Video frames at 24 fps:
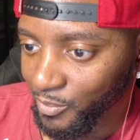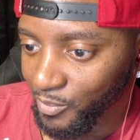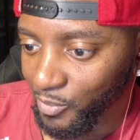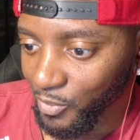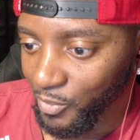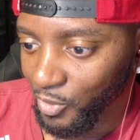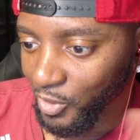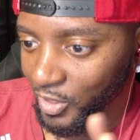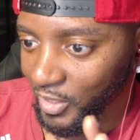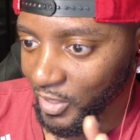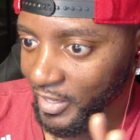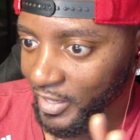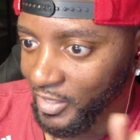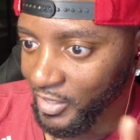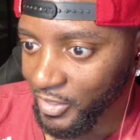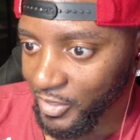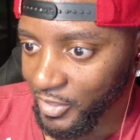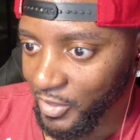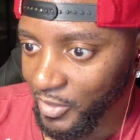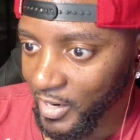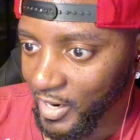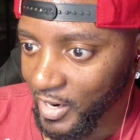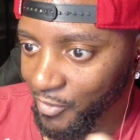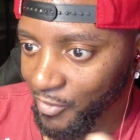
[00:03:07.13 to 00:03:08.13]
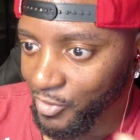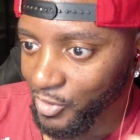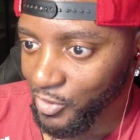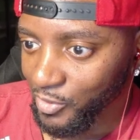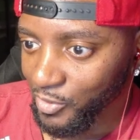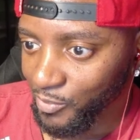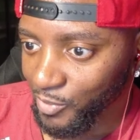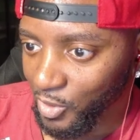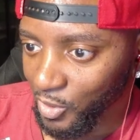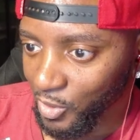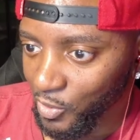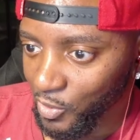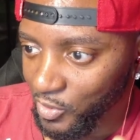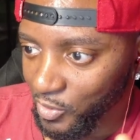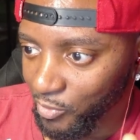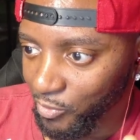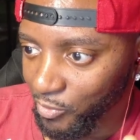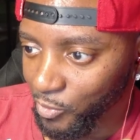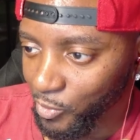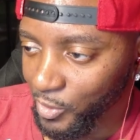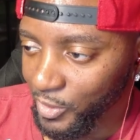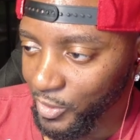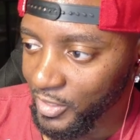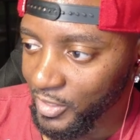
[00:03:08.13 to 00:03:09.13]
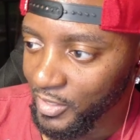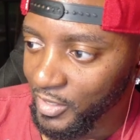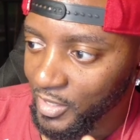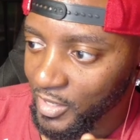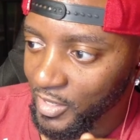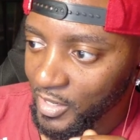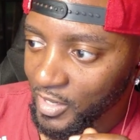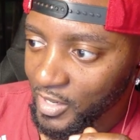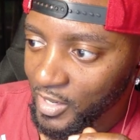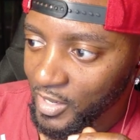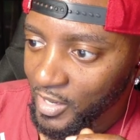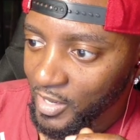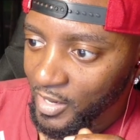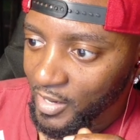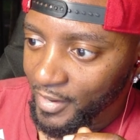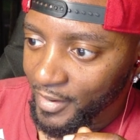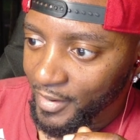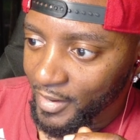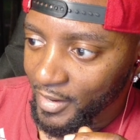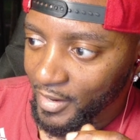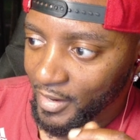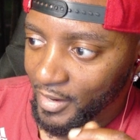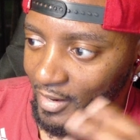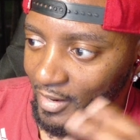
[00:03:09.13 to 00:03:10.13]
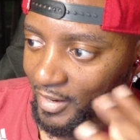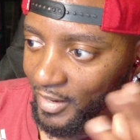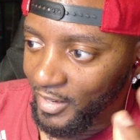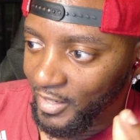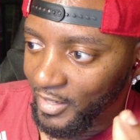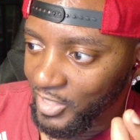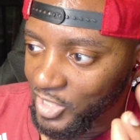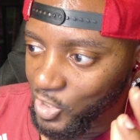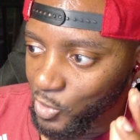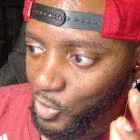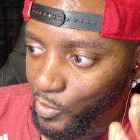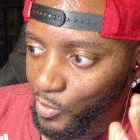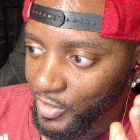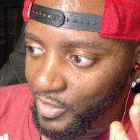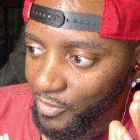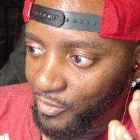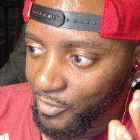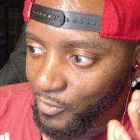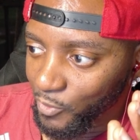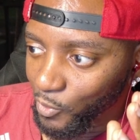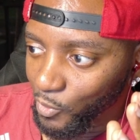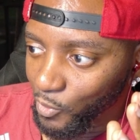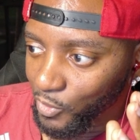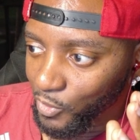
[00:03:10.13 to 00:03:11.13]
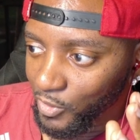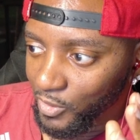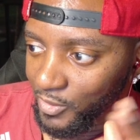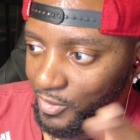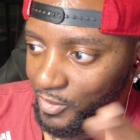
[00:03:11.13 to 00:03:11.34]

More than likely, they're averaging closer to 40. 24%